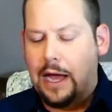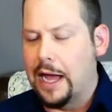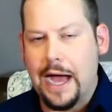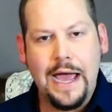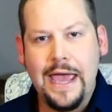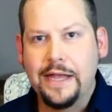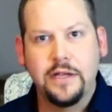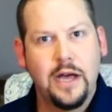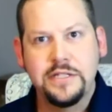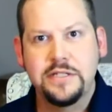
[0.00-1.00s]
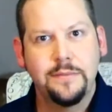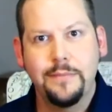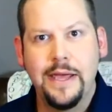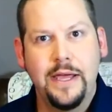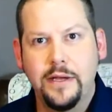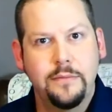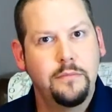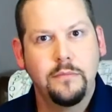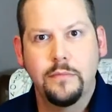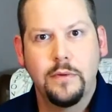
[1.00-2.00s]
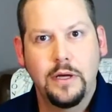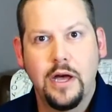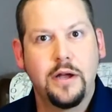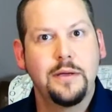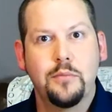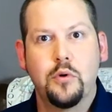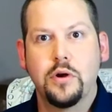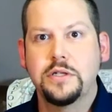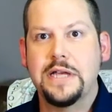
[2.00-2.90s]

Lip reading: I had custom made cutting boards.